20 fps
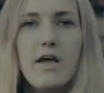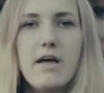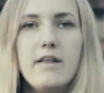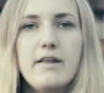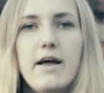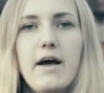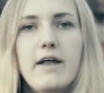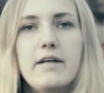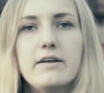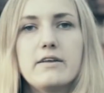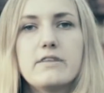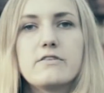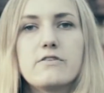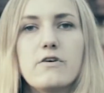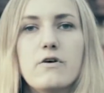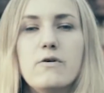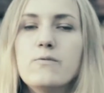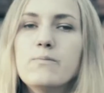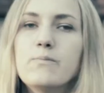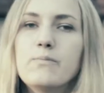It had its
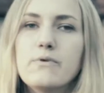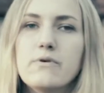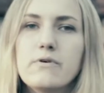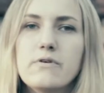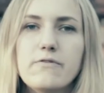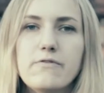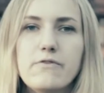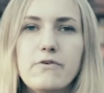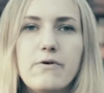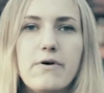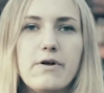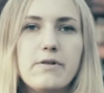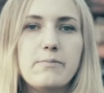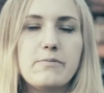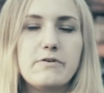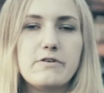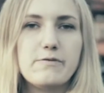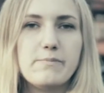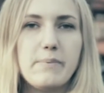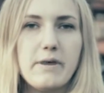own point of view
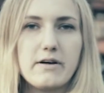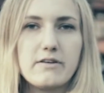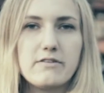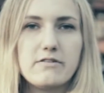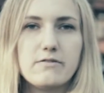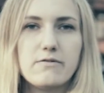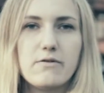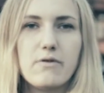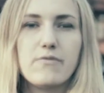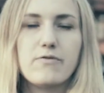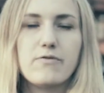and perspective of